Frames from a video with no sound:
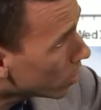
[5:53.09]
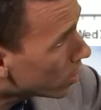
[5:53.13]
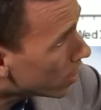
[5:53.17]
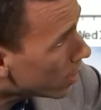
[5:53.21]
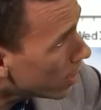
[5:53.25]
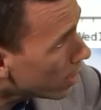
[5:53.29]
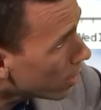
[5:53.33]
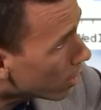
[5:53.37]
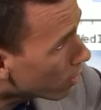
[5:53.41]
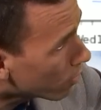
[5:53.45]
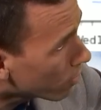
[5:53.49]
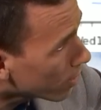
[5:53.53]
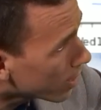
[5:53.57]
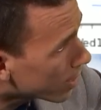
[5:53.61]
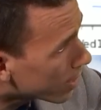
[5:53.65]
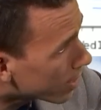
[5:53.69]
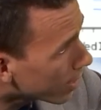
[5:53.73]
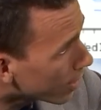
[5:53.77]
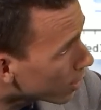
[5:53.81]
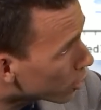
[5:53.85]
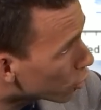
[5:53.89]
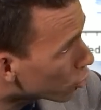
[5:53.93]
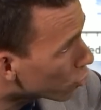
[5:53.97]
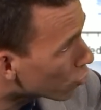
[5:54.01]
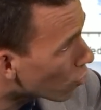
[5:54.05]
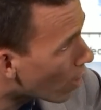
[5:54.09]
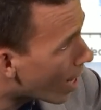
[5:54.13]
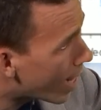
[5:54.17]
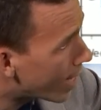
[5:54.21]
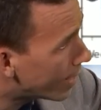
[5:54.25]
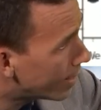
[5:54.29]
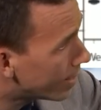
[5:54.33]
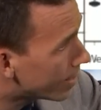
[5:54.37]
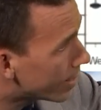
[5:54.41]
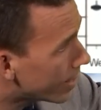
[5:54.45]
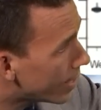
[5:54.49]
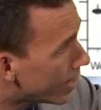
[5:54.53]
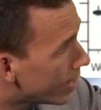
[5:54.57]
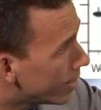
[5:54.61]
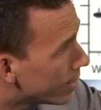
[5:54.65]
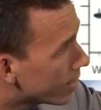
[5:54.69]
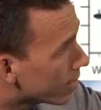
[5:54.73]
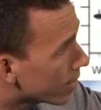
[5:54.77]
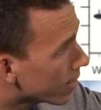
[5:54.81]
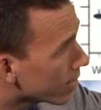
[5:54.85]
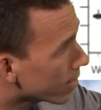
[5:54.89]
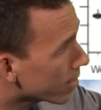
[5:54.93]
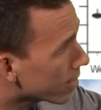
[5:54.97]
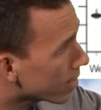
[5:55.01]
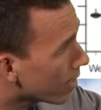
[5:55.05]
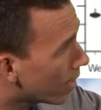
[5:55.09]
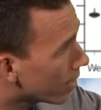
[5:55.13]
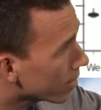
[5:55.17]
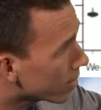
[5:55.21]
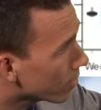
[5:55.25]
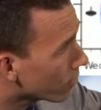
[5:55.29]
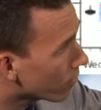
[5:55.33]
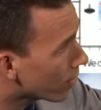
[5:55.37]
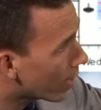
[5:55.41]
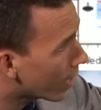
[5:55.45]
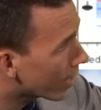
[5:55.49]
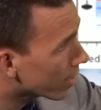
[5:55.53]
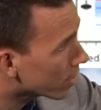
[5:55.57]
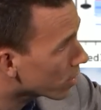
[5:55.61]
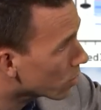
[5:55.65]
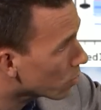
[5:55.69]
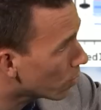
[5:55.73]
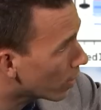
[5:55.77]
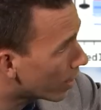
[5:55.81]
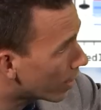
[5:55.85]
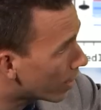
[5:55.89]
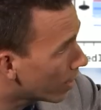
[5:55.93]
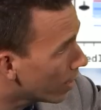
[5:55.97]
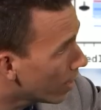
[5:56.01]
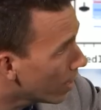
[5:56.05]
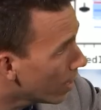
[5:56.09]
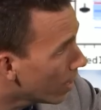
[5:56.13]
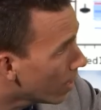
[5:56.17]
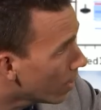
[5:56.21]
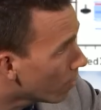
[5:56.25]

decreasing trend into the start of next week.